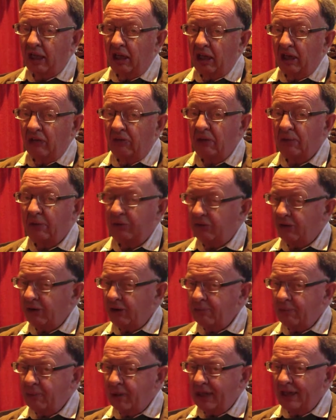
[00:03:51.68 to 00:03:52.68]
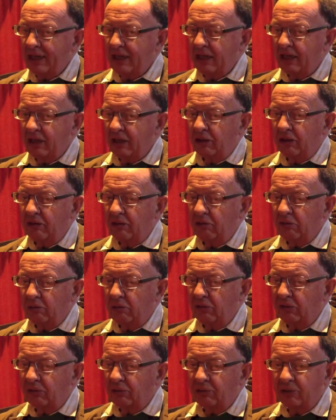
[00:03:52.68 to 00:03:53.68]
When we say pagan,
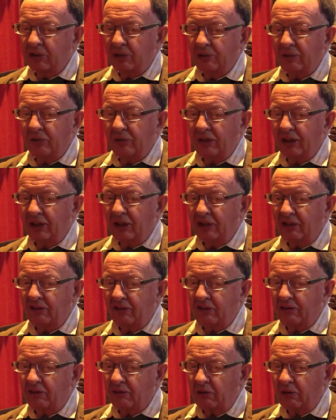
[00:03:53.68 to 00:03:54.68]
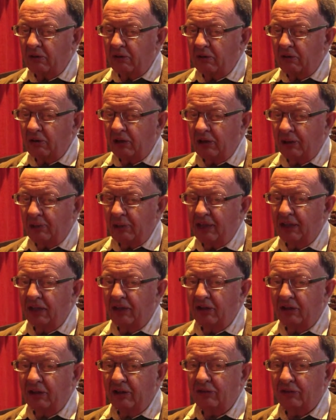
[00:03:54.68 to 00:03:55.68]
we sometimes think that's little men in
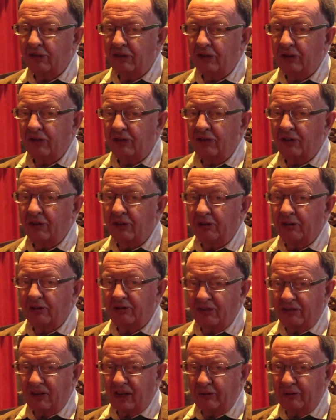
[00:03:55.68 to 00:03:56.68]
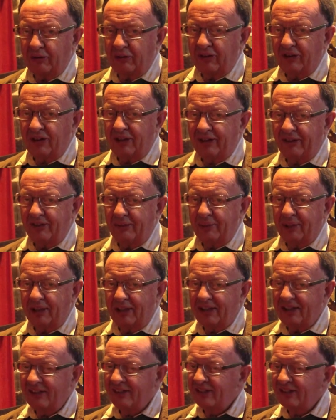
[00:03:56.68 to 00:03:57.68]
green skirts in the South Seas, but
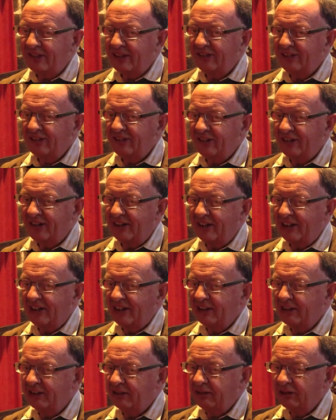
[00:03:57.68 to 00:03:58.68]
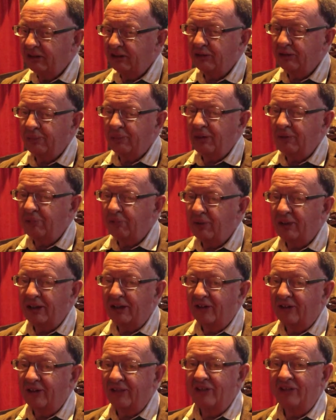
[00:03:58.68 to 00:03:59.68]
it isn't necessarily, it can just mean
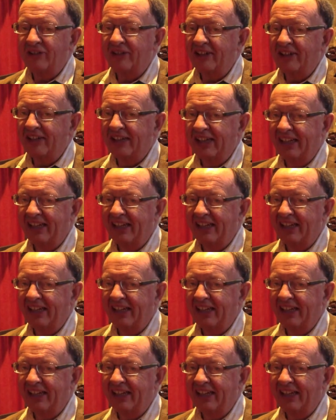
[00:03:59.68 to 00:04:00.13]
pre-Christian.